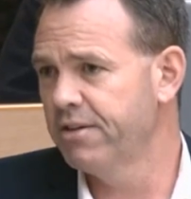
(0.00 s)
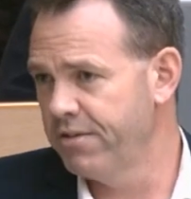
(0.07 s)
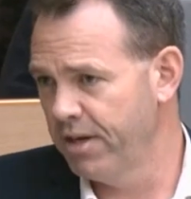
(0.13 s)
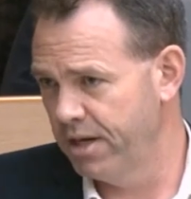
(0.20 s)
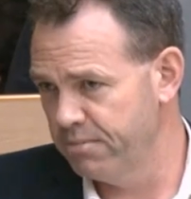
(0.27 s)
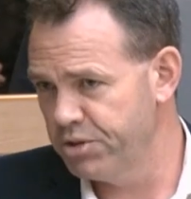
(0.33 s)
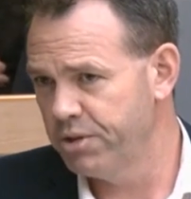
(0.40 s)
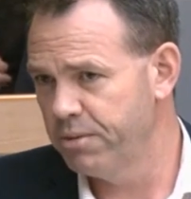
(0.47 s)

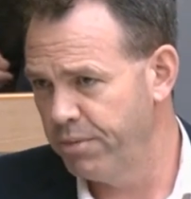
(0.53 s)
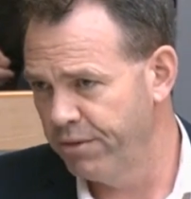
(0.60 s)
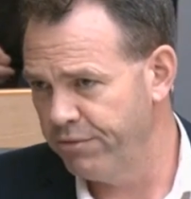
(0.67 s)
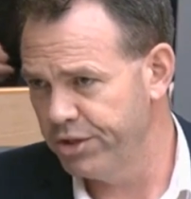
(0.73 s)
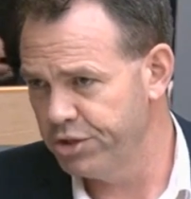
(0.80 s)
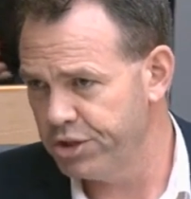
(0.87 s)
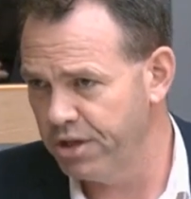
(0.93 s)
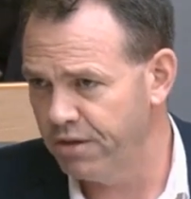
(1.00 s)
terms of the
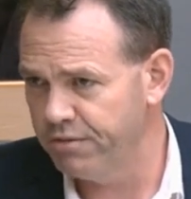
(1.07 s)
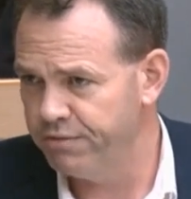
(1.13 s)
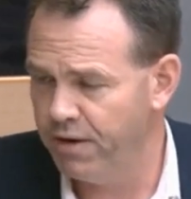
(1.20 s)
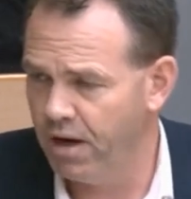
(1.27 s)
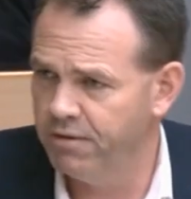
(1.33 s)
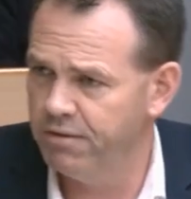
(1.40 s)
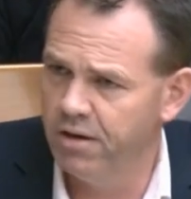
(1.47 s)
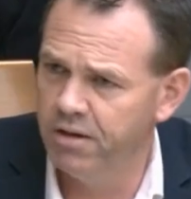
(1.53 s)
provision of, of,
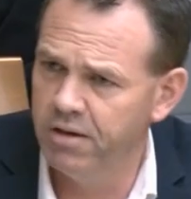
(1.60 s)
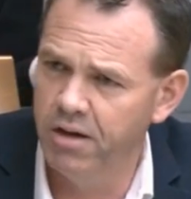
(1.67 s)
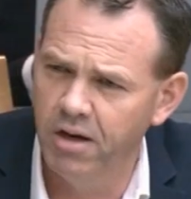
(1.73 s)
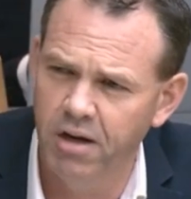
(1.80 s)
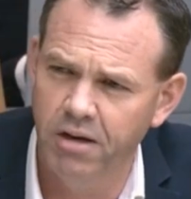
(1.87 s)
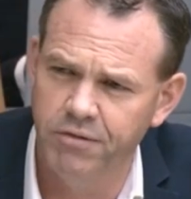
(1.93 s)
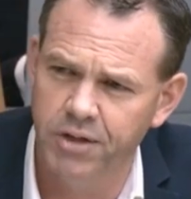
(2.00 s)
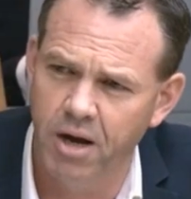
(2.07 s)
of- Yeah. of
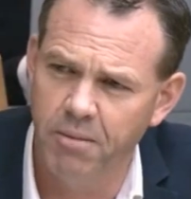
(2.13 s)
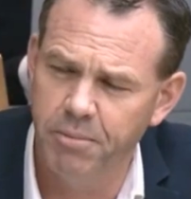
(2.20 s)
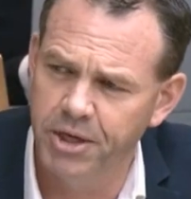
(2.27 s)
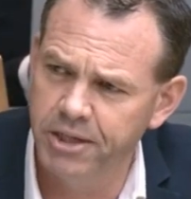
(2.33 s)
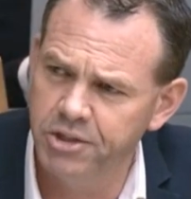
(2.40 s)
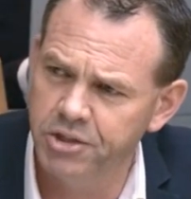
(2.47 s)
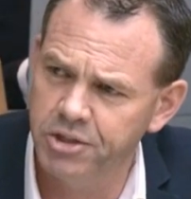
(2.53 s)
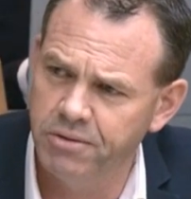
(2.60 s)

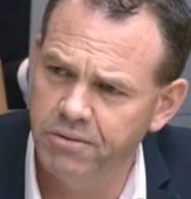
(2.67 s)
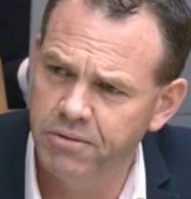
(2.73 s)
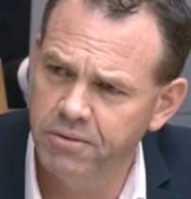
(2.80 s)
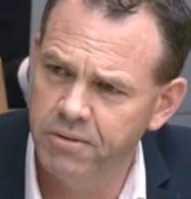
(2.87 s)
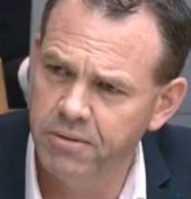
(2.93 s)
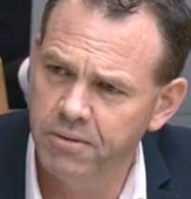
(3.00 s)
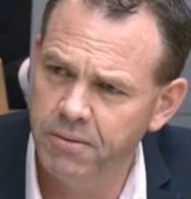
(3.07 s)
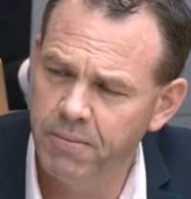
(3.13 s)
accommodation.
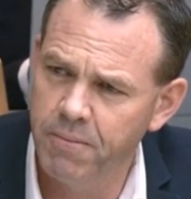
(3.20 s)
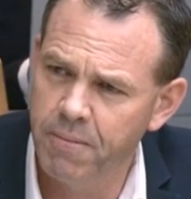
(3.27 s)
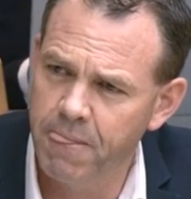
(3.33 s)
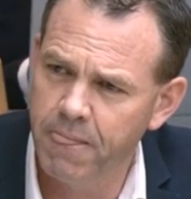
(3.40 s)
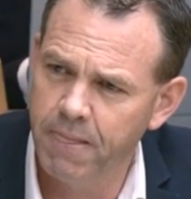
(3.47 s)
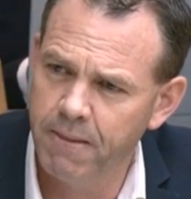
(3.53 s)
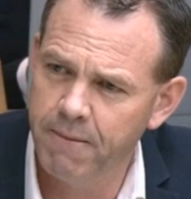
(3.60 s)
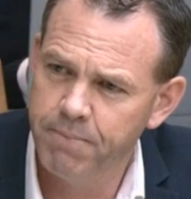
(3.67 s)
It, it
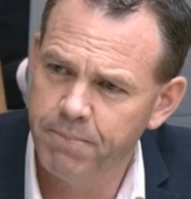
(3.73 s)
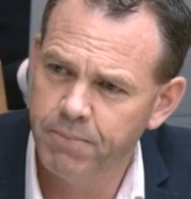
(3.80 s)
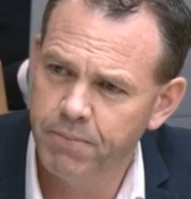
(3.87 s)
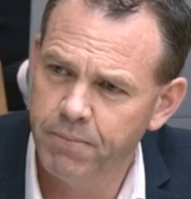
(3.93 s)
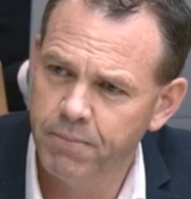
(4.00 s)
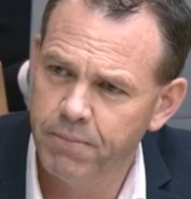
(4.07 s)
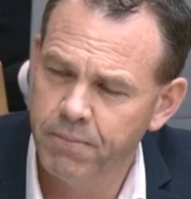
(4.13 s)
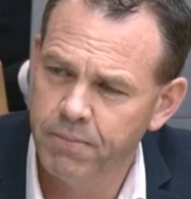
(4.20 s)
absolutely does,
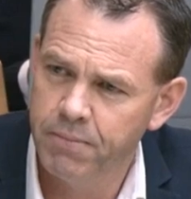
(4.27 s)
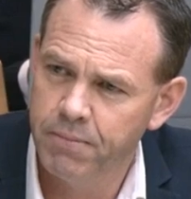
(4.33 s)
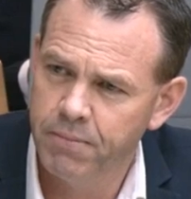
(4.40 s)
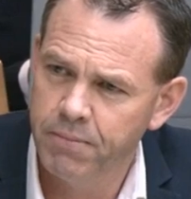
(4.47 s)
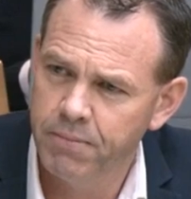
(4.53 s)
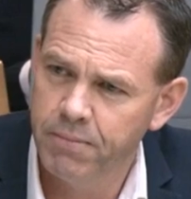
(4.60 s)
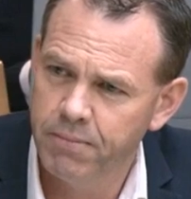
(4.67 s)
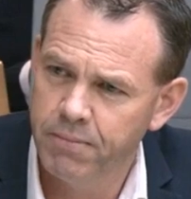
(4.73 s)
and uh,